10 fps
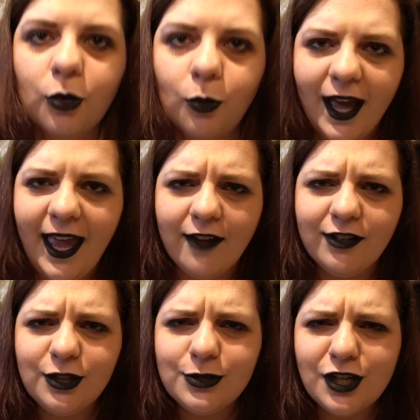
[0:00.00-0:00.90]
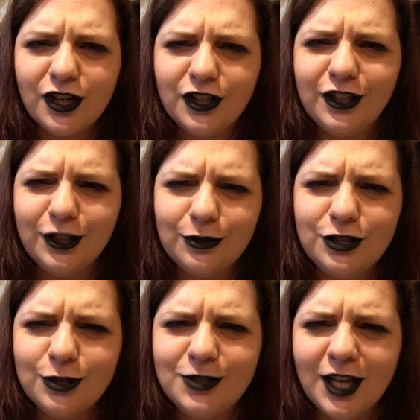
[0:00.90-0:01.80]
Why haven't you started a
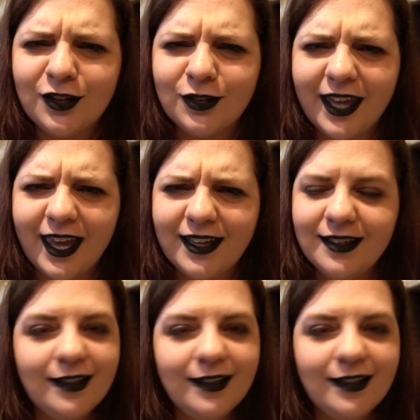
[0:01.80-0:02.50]
YouTube channel yet?